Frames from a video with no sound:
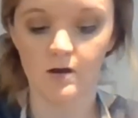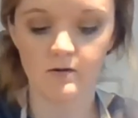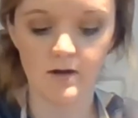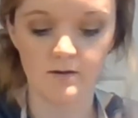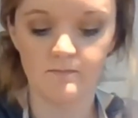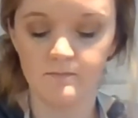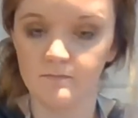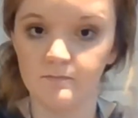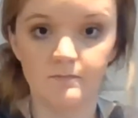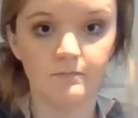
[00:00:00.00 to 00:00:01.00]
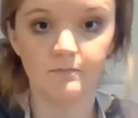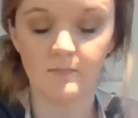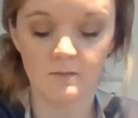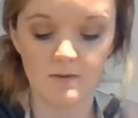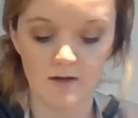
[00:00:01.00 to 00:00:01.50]
Okay,
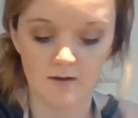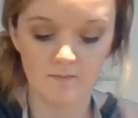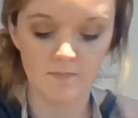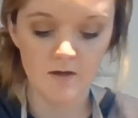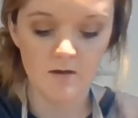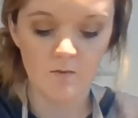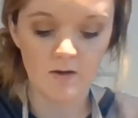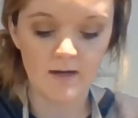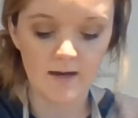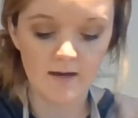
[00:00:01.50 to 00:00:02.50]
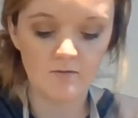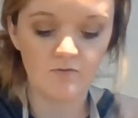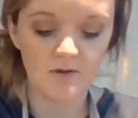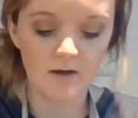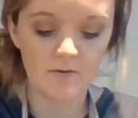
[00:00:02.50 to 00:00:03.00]
I'm back. When I added
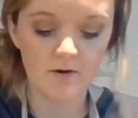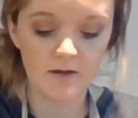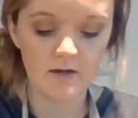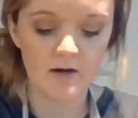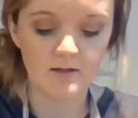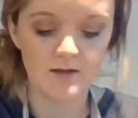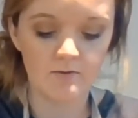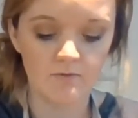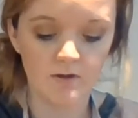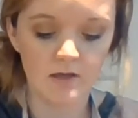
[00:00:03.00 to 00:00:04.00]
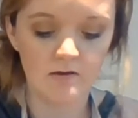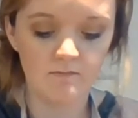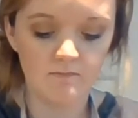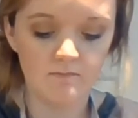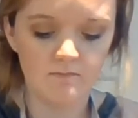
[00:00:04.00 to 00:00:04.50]
flour, it got like really
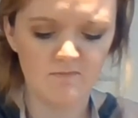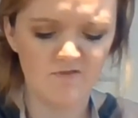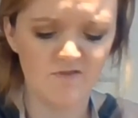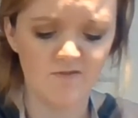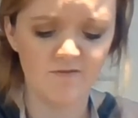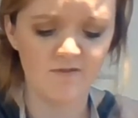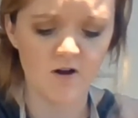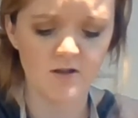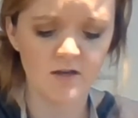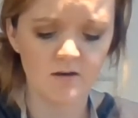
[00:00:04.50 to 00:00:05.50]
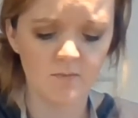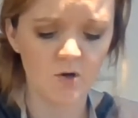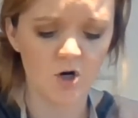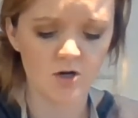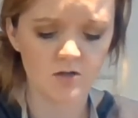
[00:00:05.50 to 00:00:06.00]
falling
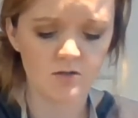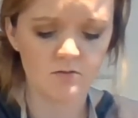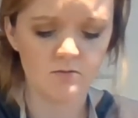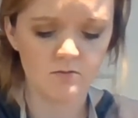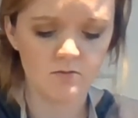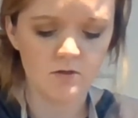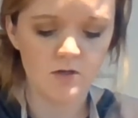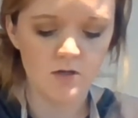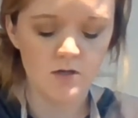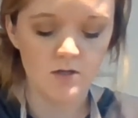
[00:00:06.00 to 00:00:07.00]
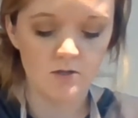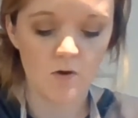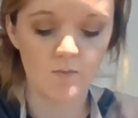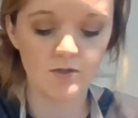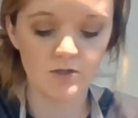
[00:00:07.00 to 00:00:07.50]
apart.
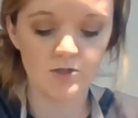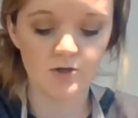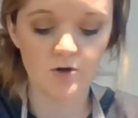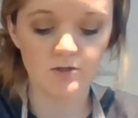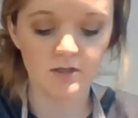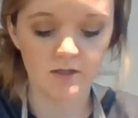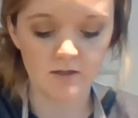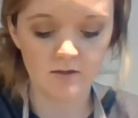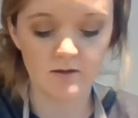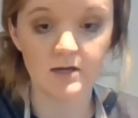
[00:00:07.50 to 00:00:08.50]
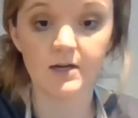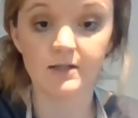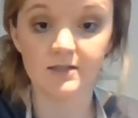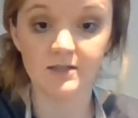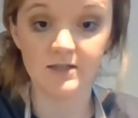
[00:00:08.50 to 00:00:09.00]
So I put salt in it, and then it
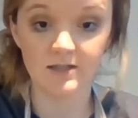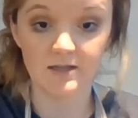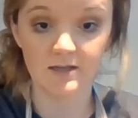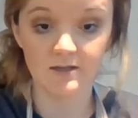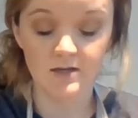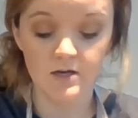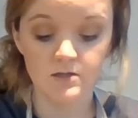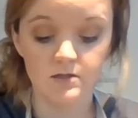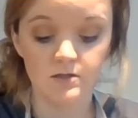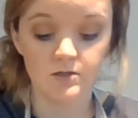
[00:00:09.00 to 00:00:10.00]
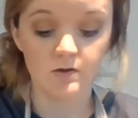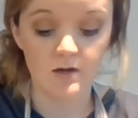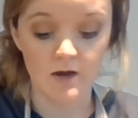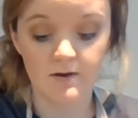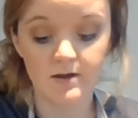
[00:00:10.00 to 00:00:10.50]
got sticky. So
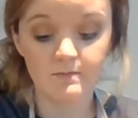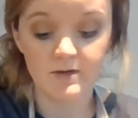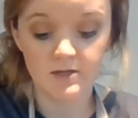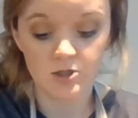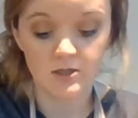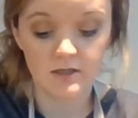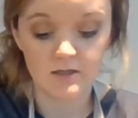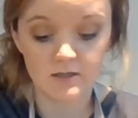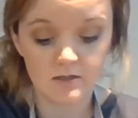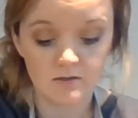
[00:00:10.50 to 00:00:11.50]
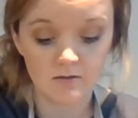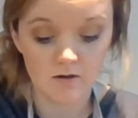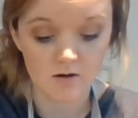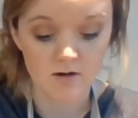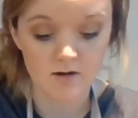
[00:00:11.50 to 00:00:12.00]
now I am pinching it
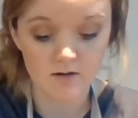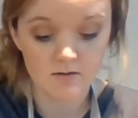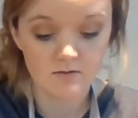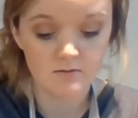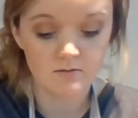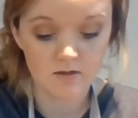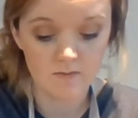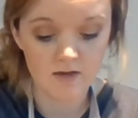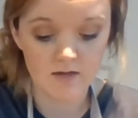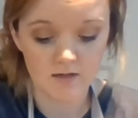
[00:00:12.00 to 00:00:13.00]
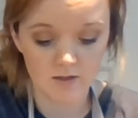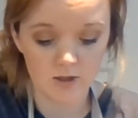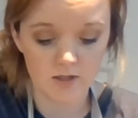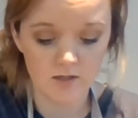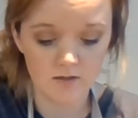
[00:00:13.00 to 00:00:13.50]
on the baking
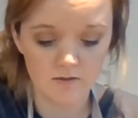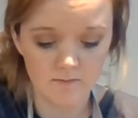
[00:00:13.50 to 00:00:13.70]
sheet.